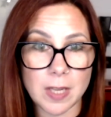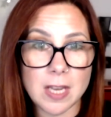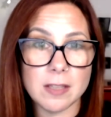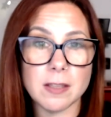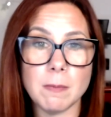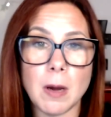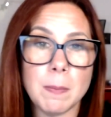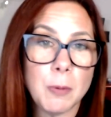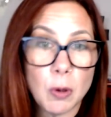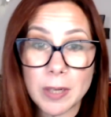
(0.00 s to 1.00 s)
So my
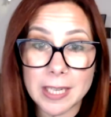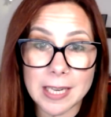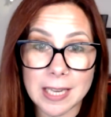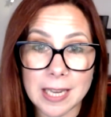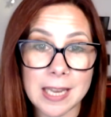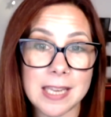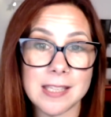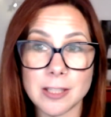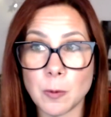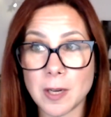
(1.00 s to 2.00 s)
point here
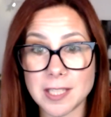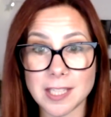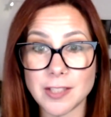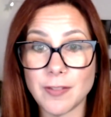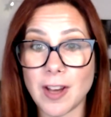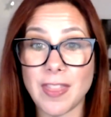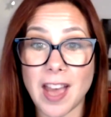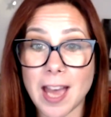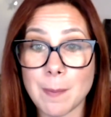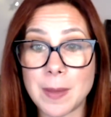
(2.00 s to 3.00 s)
is to identify the
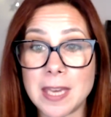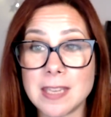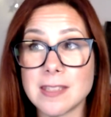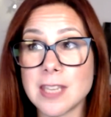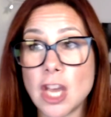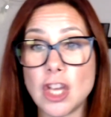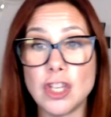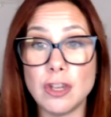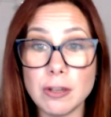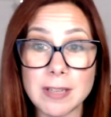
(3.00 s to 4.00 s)
habits
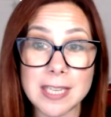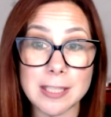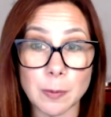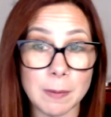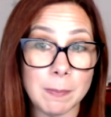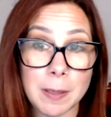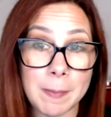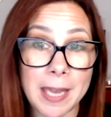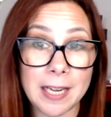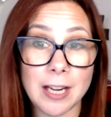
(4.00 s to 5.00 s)
you need to
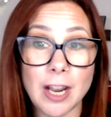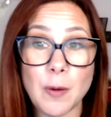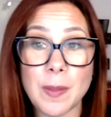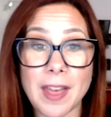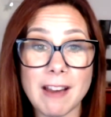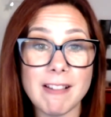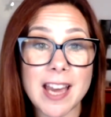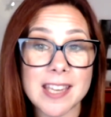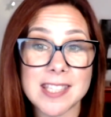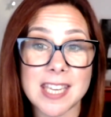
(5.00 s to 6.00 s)
implement without
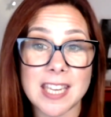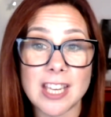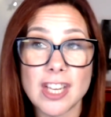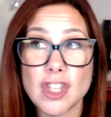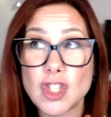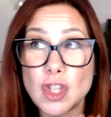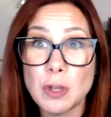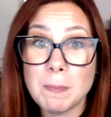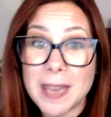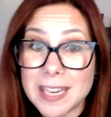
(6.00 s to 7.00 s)
adding too
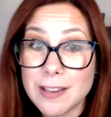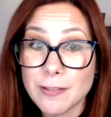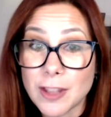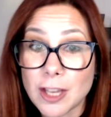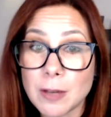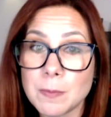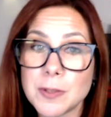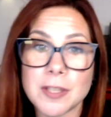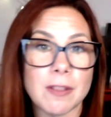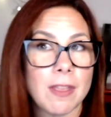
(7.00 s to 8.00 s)
many of them
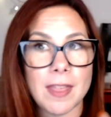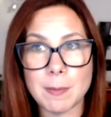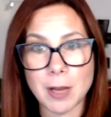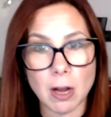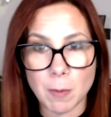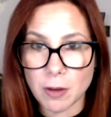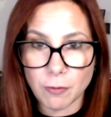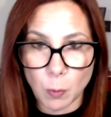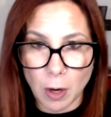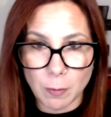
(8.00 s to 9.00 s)
so that they become
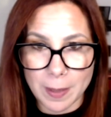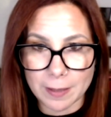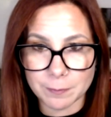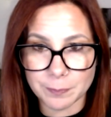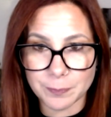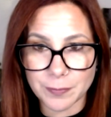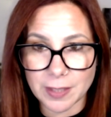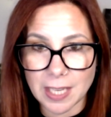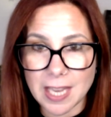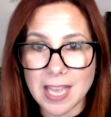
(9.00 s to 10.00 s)
overwhelming.
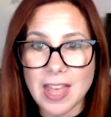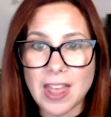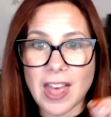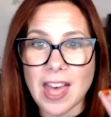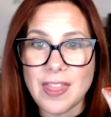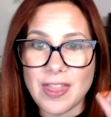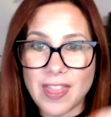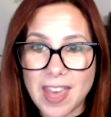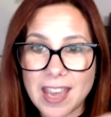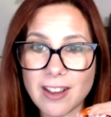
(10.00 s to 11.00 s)
And
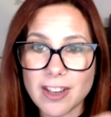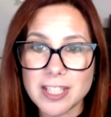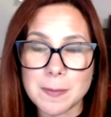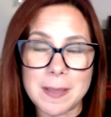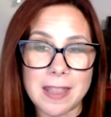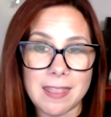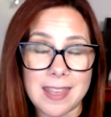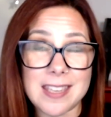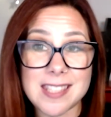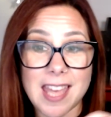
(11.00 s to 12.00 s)
they're going to be the
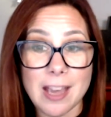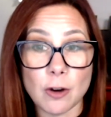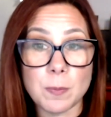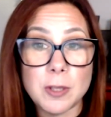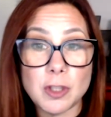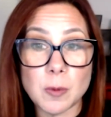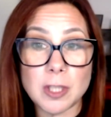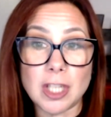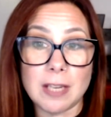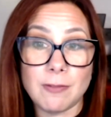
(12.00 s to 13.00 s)
things that help you to
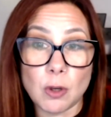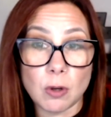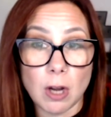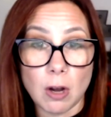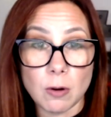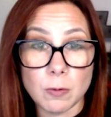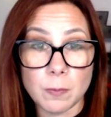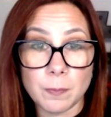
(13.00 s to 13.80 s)
achieve your goal.